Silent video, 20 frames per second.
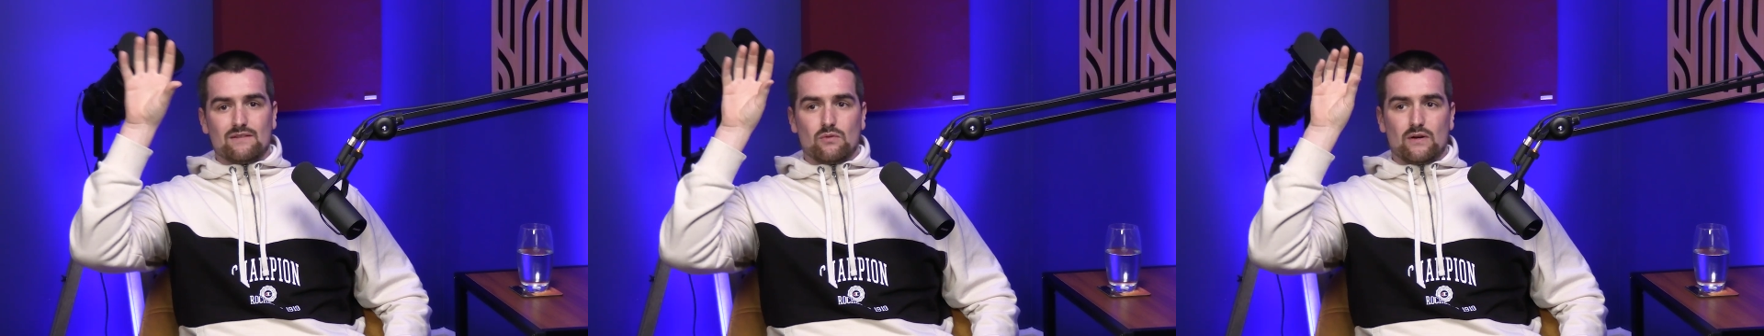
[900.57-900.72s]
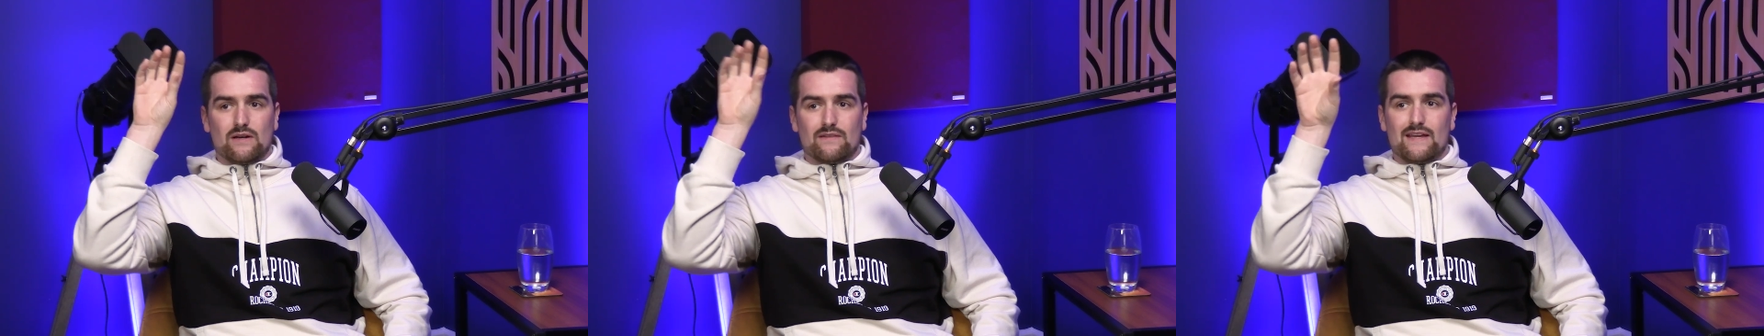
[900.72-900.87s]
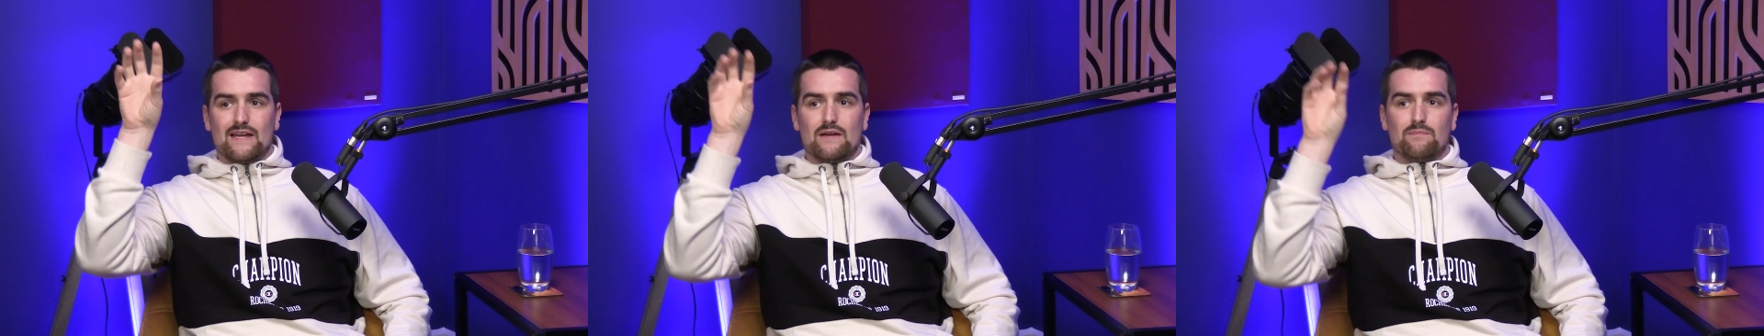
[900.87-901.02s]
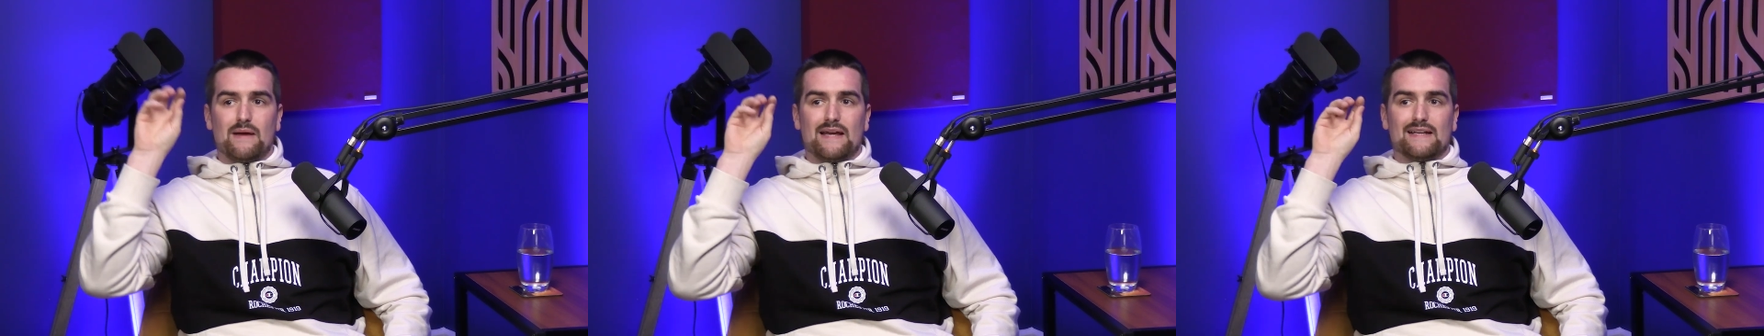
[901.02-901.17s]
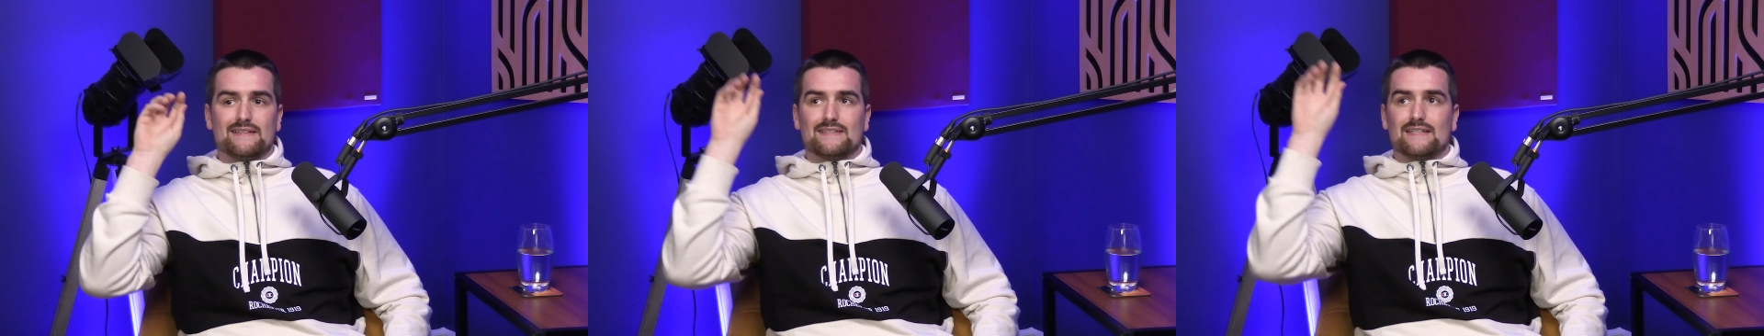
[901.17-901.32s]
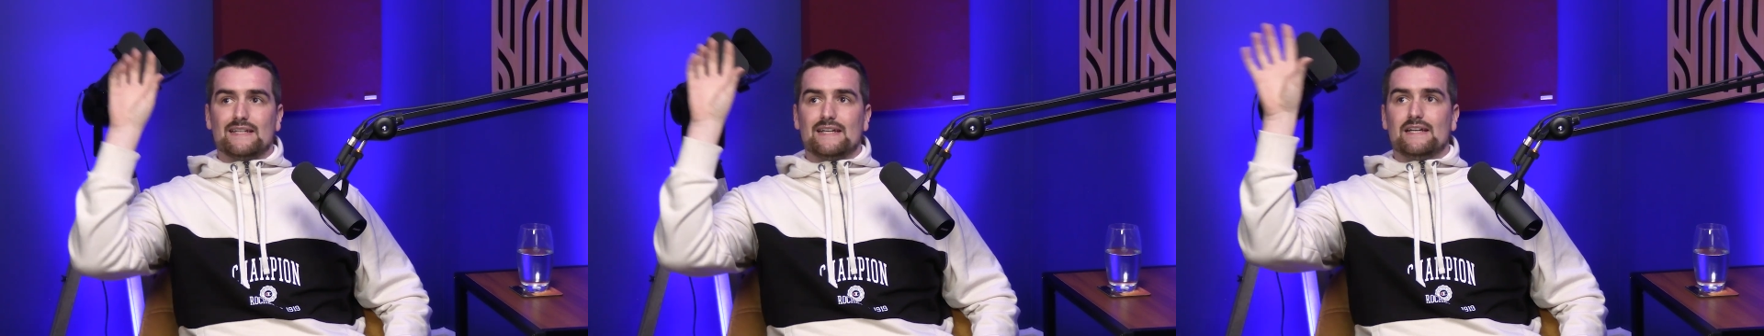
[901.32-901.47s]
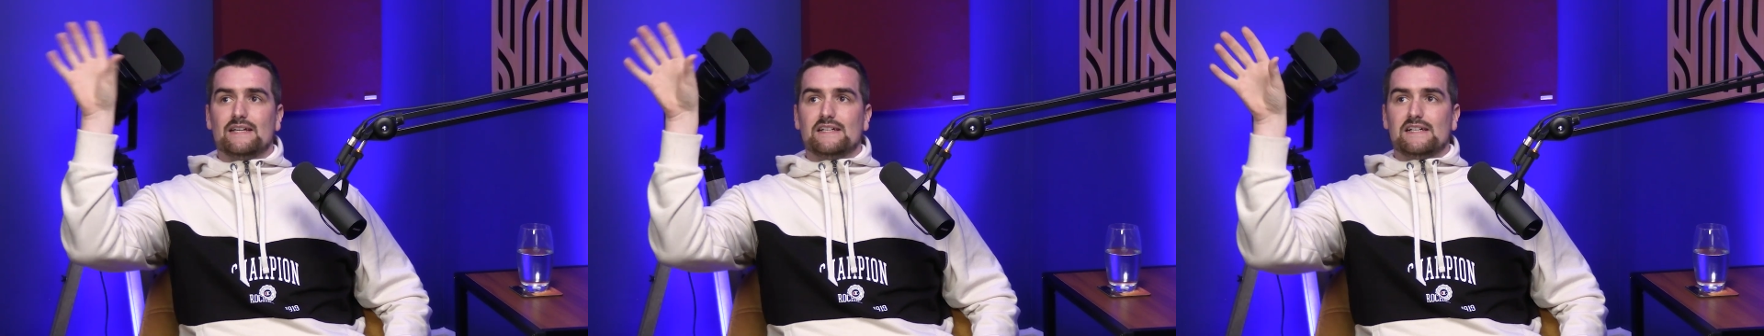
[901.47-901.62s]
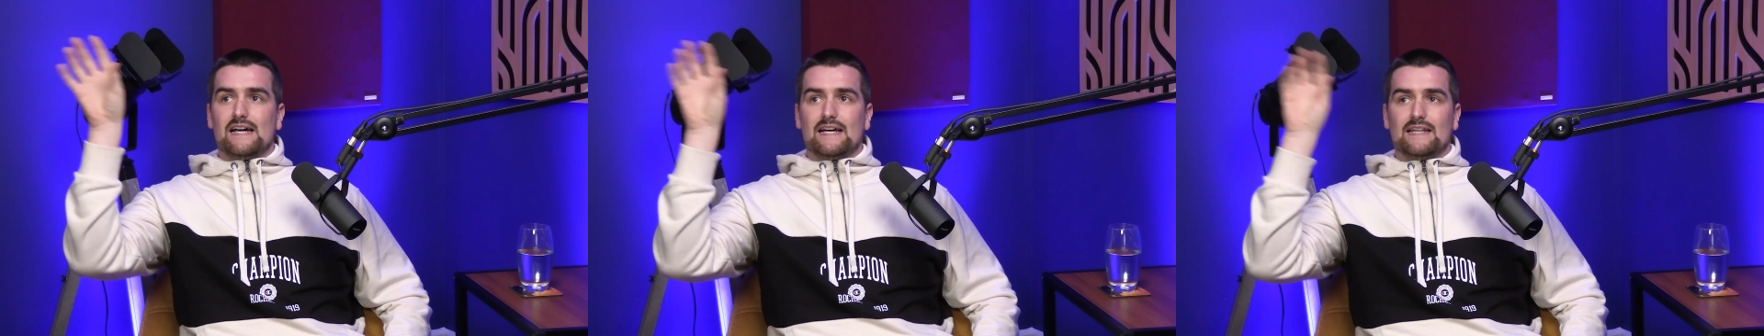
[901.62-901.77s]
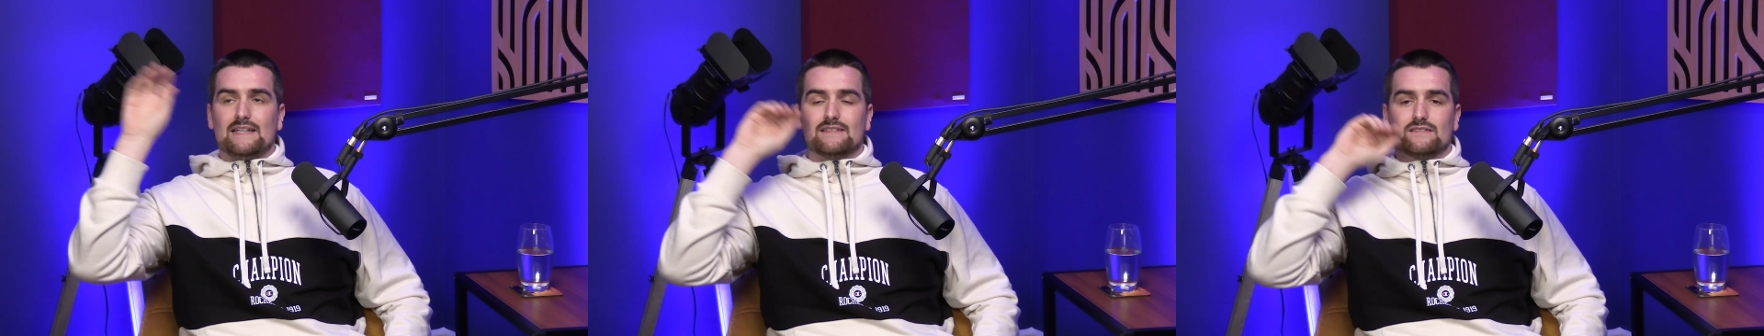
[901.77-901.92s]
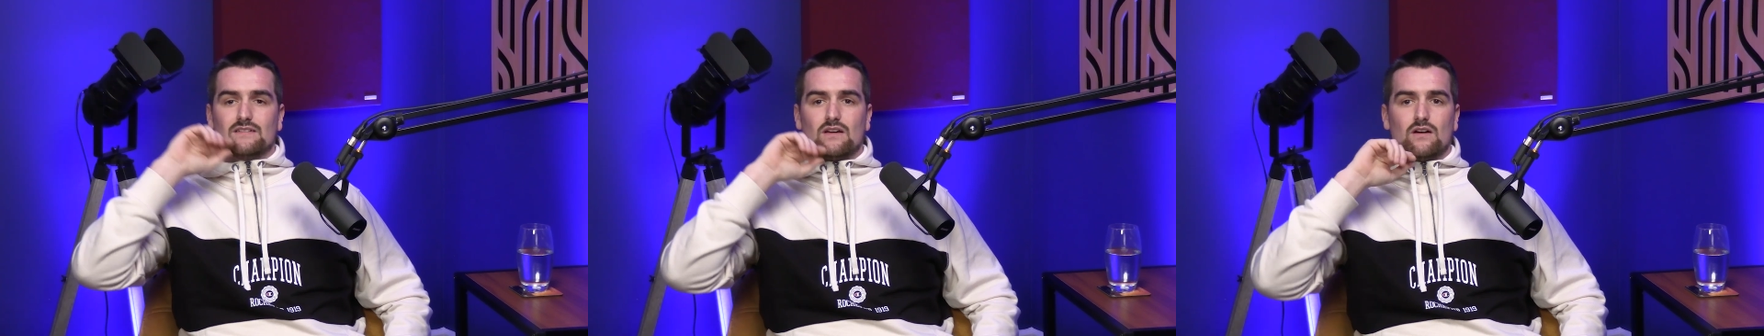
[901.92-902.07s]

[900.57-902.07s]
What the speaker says: well, they're based here and